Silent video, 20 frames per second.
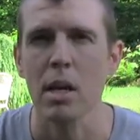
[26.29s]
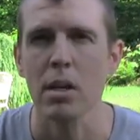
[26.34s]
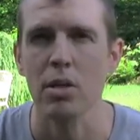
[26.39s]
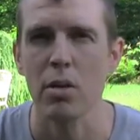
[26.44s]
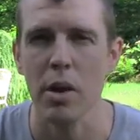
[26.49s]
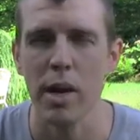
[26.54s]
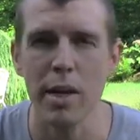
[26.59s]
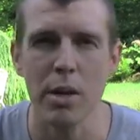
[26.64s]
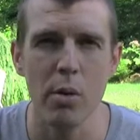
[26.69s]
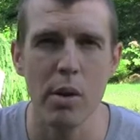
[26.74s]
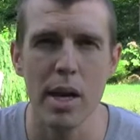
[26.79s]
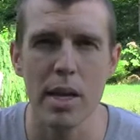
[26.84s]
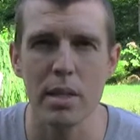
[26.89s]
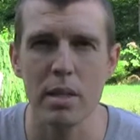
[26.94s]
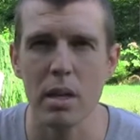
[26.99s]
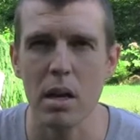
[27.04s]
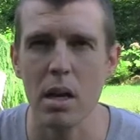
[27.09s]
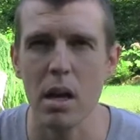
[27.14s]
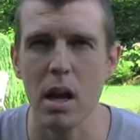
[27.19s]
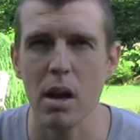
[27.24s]
So
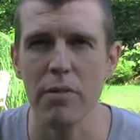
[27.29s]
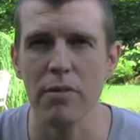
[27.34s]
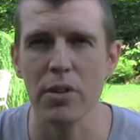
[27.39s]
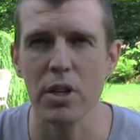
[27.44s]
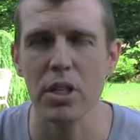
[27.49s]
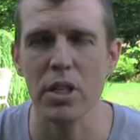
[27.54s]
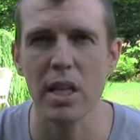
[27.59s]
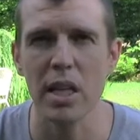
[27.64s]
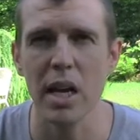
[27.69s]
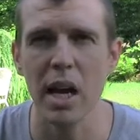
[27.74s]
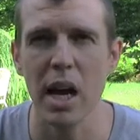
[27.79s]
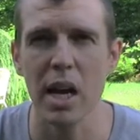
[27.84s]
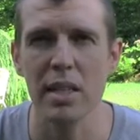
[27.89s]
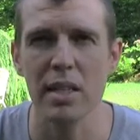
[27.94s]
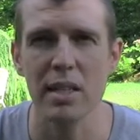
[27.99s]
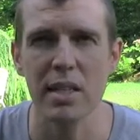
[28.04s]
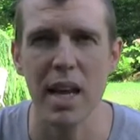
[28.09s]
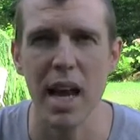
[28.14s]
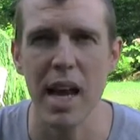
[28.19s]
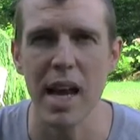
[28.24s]
anyways, first thing I'd
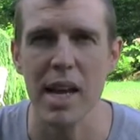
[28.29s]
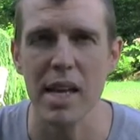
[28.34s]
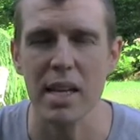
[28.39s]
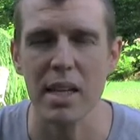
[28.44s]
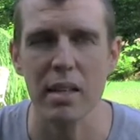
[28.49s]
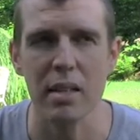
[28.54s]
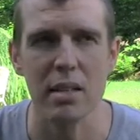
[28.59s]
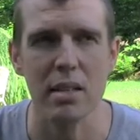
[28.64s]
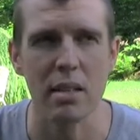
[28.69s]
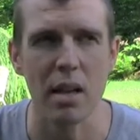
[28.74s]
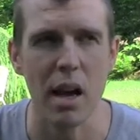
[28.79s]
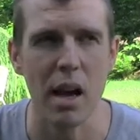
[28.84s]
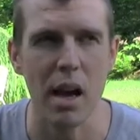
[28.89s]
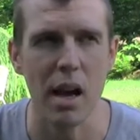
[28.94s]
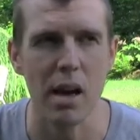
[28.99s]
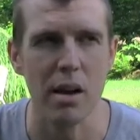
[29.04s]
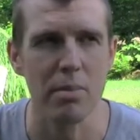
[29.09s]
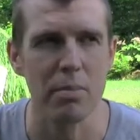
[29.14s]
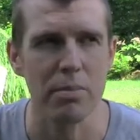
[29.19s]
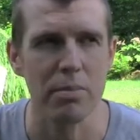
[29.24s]
say is
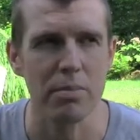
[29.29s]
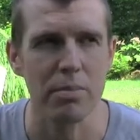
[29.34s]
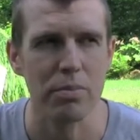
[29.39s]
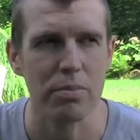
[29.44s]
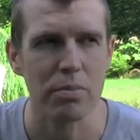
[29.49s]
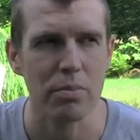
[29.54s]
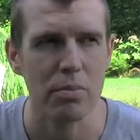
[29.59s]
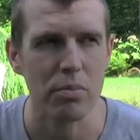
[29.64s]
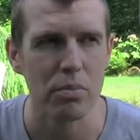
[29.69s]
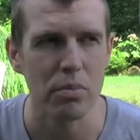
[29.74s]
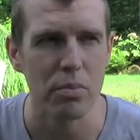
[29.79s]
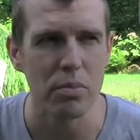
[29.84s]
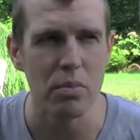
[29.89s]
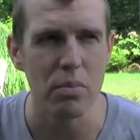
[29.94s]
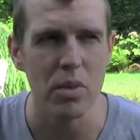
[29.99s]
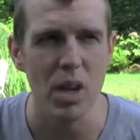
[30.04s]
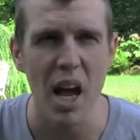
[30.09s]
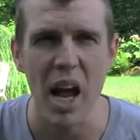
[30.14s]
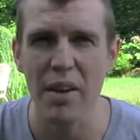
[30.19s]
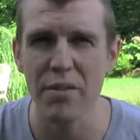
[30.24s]

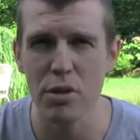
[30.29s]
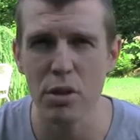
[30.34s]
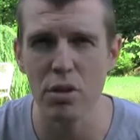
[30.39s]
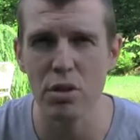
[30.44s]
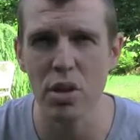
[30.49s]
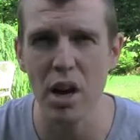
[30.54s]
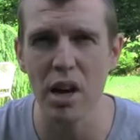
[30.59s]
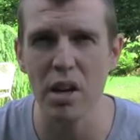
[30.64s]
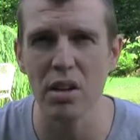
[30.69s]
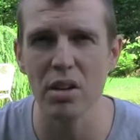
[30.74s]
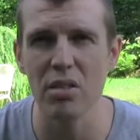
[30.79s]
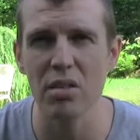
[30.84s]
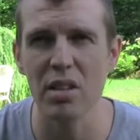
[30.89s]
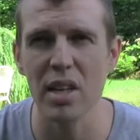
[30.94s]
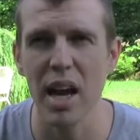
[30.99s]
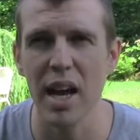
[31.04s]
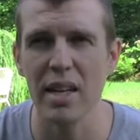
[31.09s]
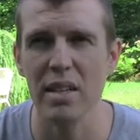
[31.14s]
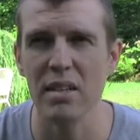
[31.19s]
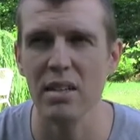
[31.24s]
I've used article
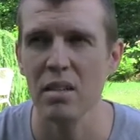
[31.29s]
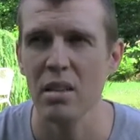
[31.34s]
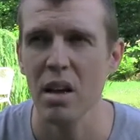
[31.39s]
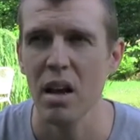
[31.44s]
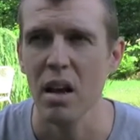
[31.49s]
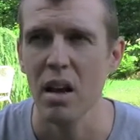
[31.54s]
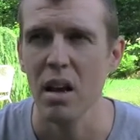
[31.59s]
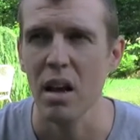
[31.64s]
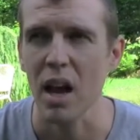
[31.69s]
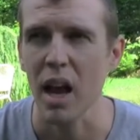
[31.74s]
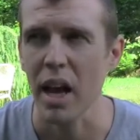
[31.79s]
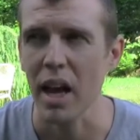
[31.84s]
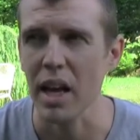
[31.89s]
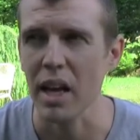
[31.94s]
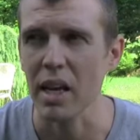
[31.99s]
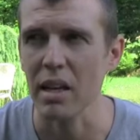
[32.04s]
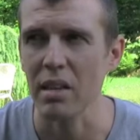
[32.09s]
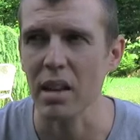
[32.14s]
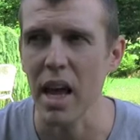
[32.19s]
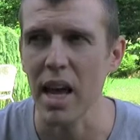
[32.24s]
sites
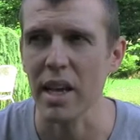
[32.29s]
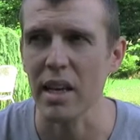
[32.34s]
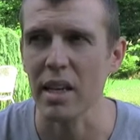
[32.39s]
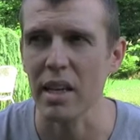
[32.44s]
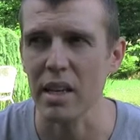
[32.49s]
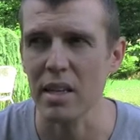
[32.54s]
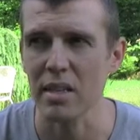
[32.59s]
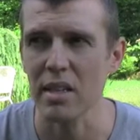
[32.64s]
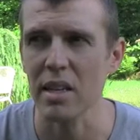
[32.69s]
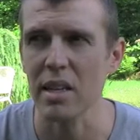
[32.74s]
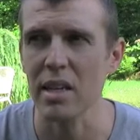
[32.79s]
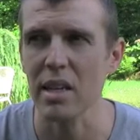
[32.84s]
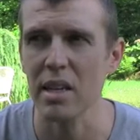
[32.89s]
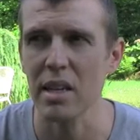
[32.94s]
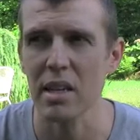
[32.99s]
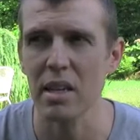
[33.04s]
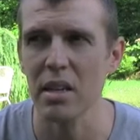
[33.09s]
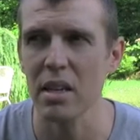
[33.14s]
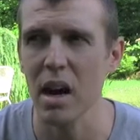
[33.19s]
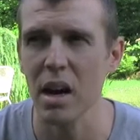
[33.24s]
and like
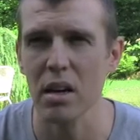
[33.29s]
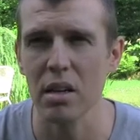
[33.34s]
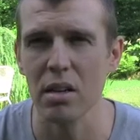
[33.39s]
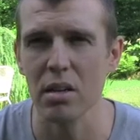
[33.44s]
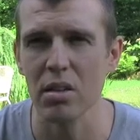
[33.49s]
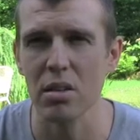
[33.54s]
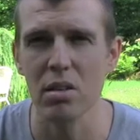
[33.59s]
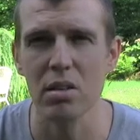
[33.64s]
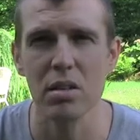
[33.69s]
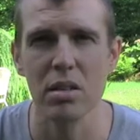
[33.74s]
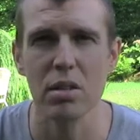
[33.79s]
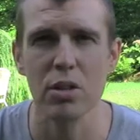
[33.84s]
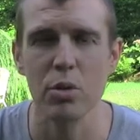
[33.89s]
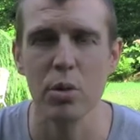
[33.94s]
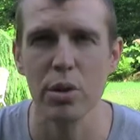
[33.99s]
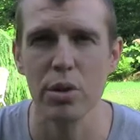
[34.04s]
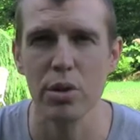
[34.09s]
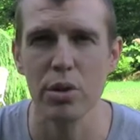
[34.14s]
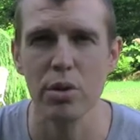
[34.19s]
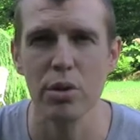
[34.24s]
eZine articles and
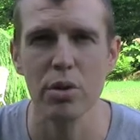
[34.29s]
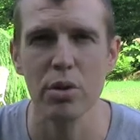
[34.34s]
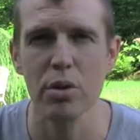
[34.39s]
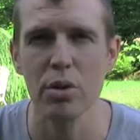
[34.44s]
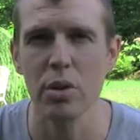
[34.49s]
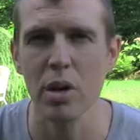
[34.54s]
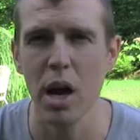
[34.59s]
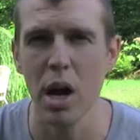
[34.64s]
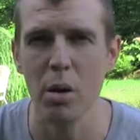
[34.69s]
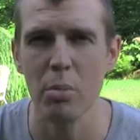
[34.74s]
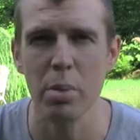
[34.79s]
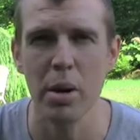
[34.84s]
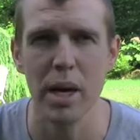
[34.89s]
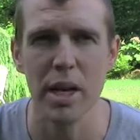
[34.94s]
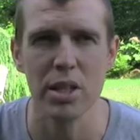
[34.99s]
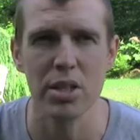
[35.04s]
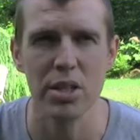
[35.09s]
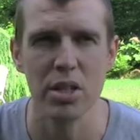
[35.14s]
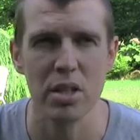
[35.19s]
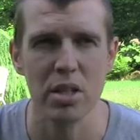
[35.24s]
Squidoo and Hub
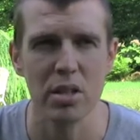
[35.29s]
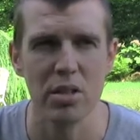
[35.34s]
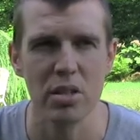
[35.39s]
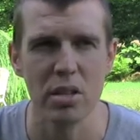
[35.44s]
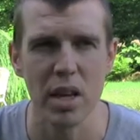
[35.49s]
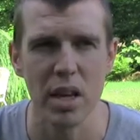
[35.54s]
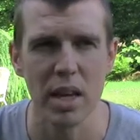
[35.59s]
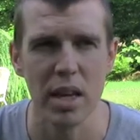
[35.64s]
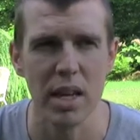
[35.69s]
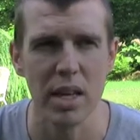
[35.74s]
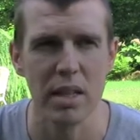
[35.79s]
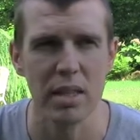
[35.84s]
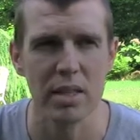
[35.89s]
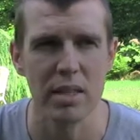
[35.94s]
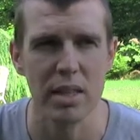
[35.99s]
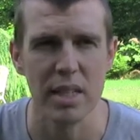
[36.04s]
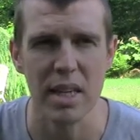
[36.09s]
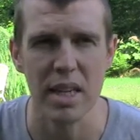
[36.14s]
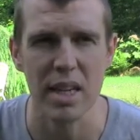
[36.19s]
Pages, and